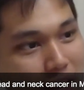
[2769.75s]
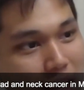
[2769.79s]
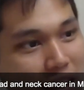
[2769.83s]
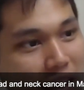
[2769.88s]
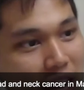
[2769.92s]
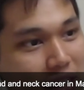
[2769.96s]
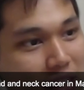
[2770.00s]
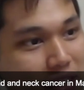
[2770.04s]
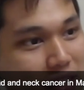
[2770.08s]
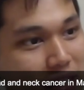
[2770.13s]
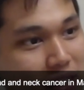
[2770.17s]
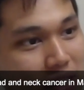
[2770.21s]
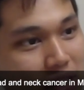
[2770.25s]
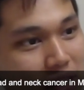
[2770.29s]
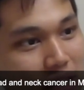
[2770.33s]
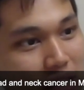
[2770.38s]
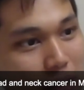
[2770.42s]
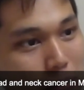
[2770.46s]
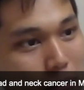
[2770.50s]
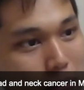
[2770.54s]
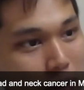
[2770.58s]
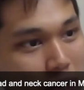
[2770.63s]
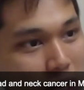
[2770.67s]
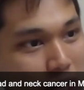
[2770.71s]
cancer
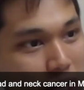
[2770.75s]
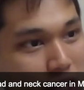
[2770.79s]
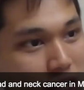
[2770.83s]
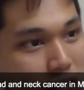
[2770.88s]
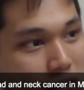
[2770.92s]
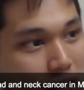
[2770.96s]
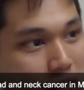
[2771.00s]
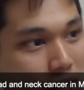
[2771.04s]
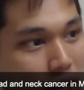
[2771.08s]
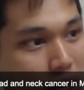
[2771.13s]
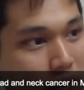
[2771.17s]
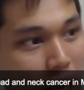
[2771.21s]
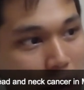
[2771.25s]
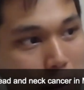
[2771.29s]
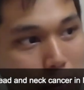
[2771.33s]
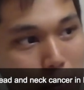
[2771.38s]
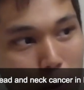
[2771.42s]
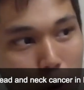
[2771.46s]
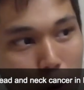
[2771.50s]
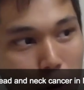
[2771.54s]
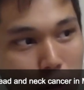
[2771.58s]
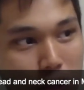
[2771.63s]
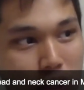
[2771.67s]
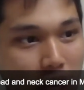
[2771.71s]
in Malaysia? Like
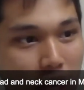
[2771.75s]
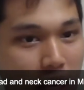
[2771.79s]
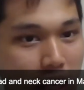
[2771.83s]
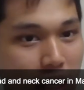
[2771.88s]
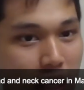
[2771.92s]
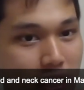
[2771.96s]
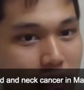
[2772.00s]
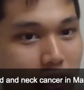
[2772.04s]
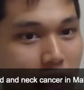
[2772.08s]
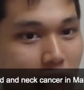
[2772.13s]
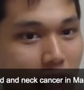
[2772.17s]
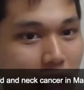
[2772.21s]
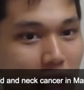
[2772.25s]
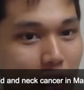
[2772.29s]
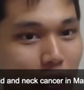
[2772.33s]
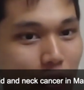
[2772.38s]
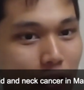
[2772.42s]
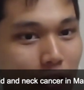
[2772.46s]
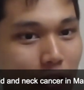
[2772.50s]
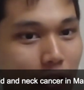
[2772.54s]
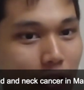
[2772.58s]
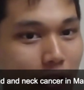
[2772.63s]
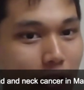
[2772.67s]
more Chinese get it or not?